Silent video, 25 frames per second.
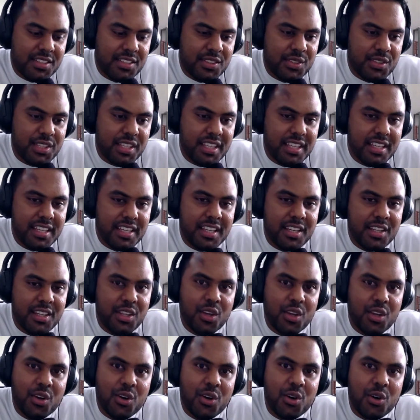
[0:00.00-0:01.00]
to hear
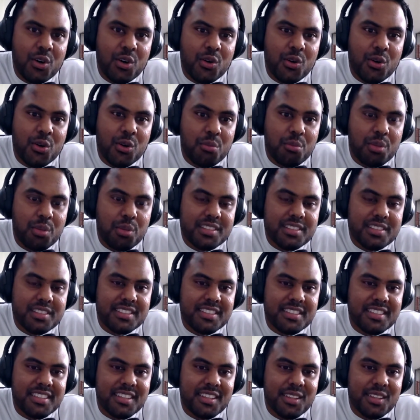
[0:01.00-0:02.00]
your own
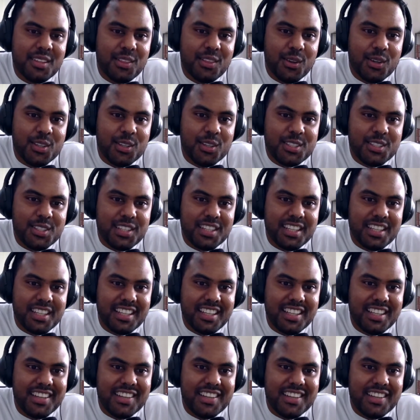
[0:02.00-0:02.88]
personal thoughts on it,